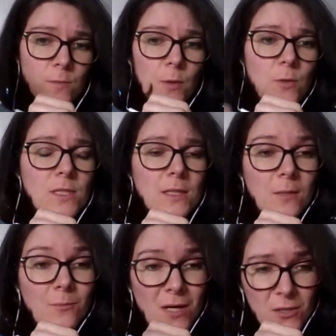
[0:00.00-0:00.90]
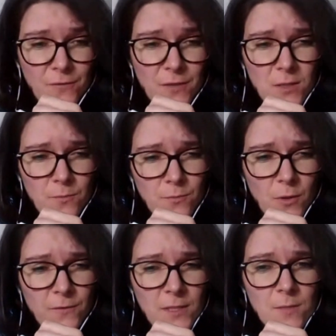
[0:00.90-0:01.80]
opposing that part of it
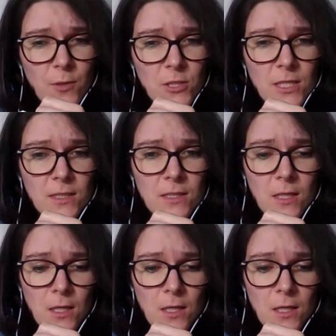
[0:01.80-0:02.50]
of this budget